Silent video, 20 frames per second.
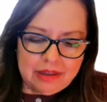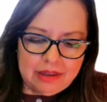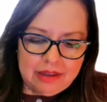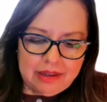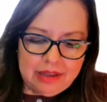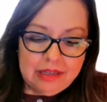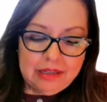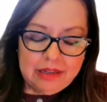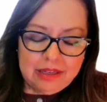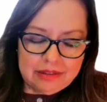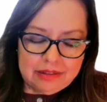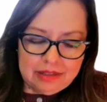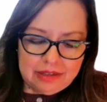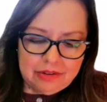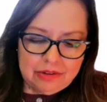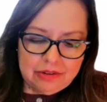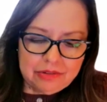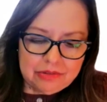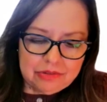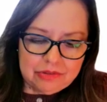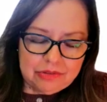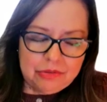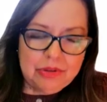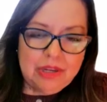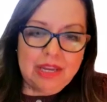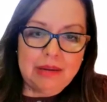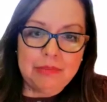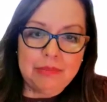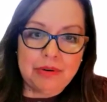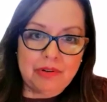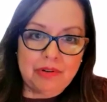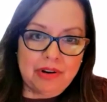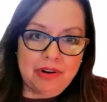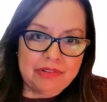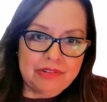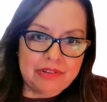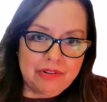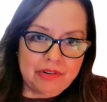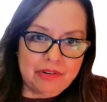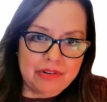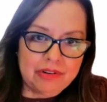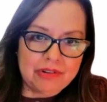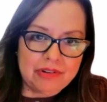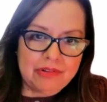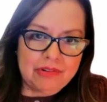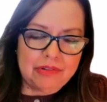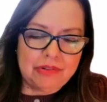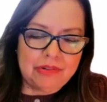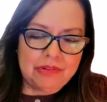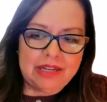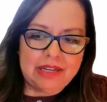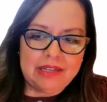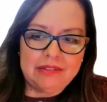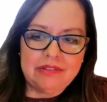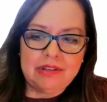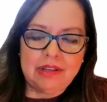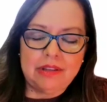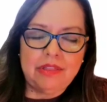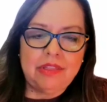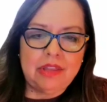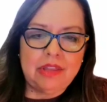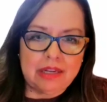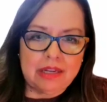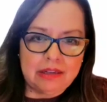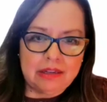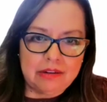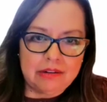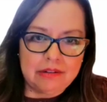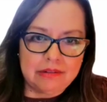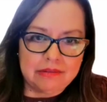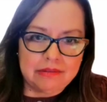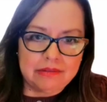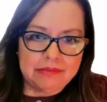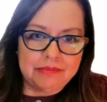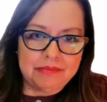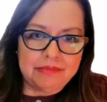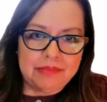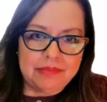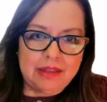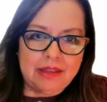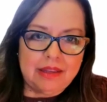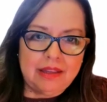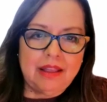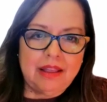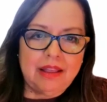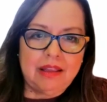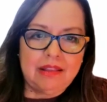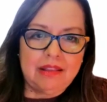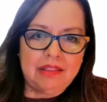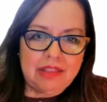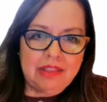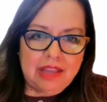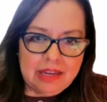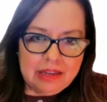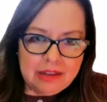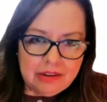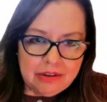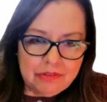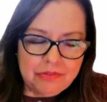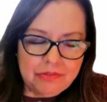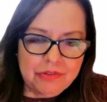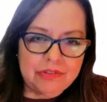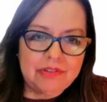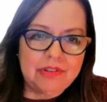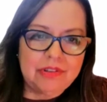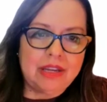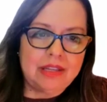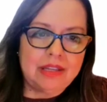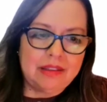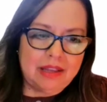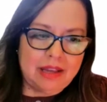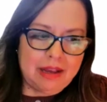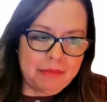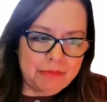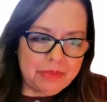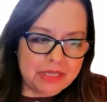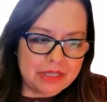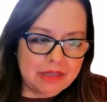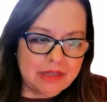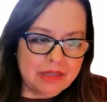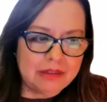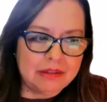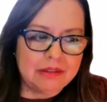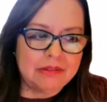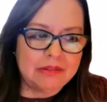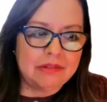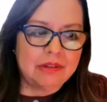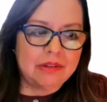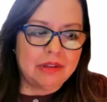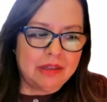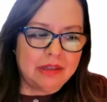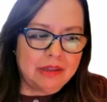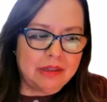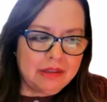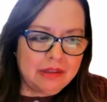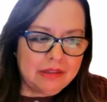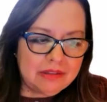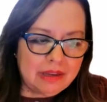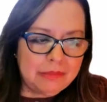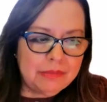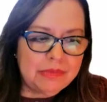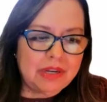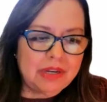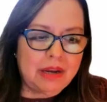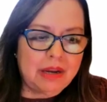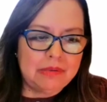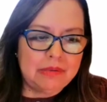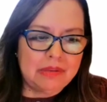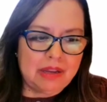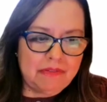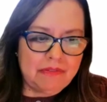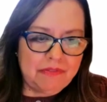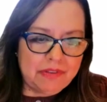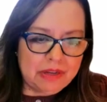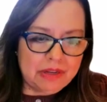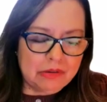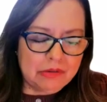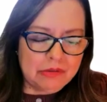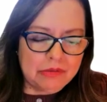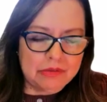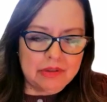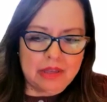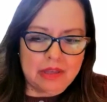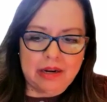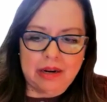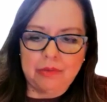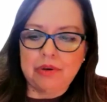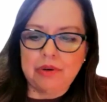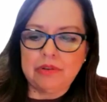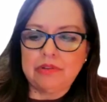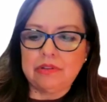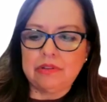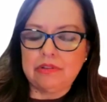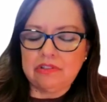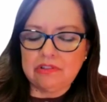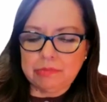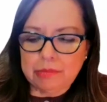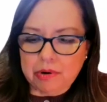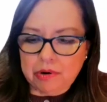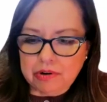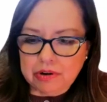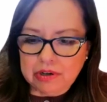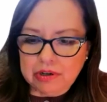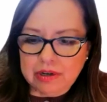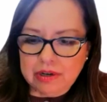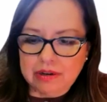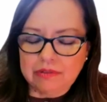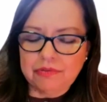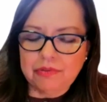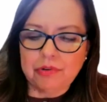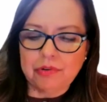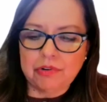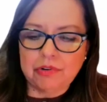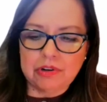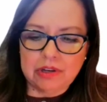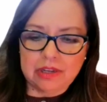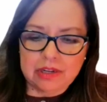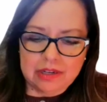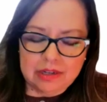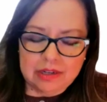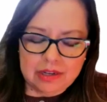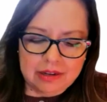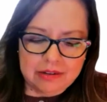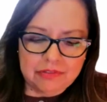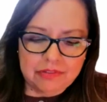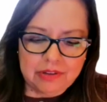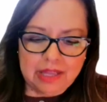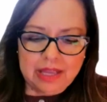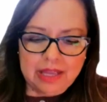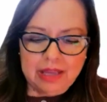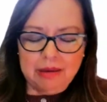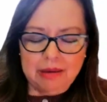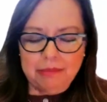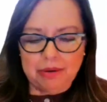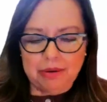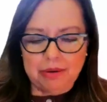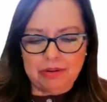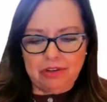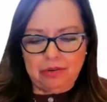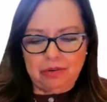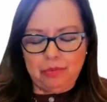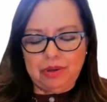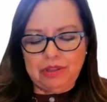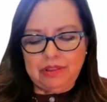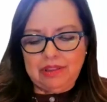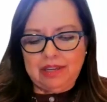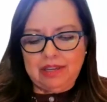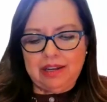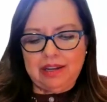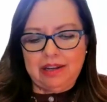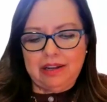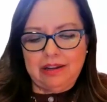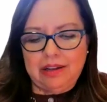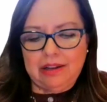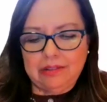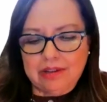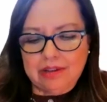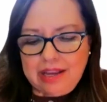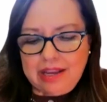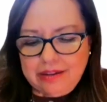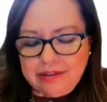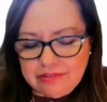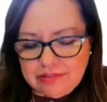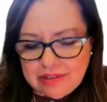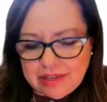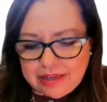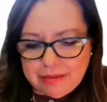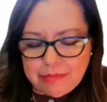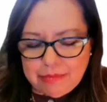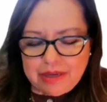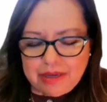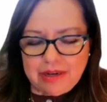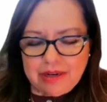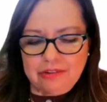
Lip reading: and Latinos who came across the article and said, thank you. Thank you for saying that, because sometimes I felt that I wasn't smart enough or good enough. But, one thing I'll kind of say about